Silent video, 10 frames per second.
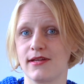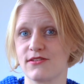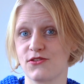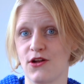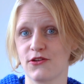
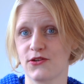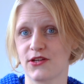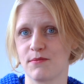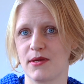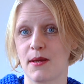installer
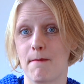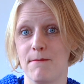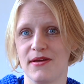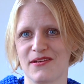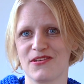can make a
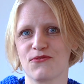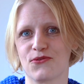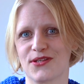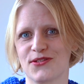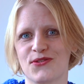big
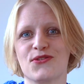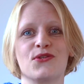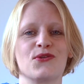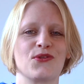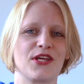difference
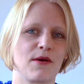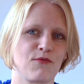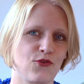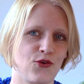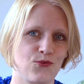to the
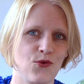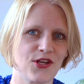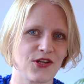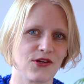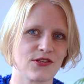upfront
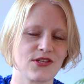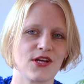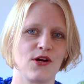running cost,